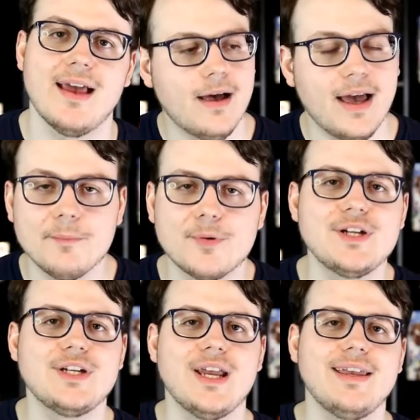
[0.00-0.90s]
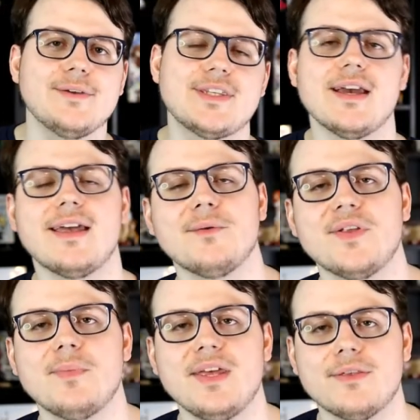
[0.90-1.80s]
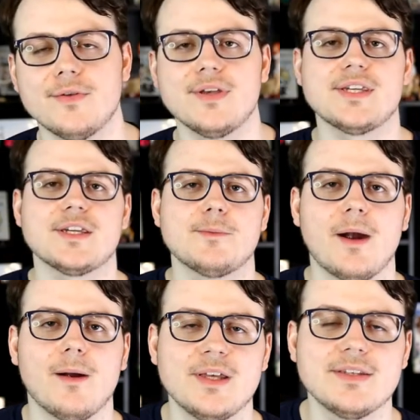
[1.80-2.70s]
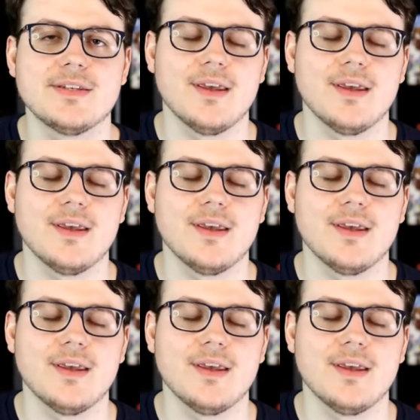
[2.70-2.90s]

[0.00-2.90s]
I appreciate you sticking with me through this experiment.